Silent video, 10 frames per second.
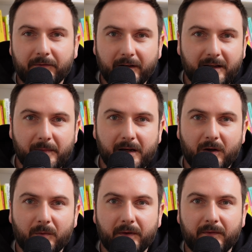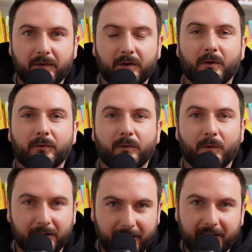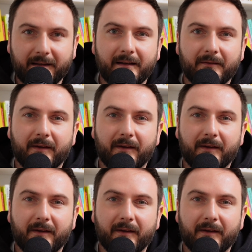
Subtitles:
different email copy for those who attended the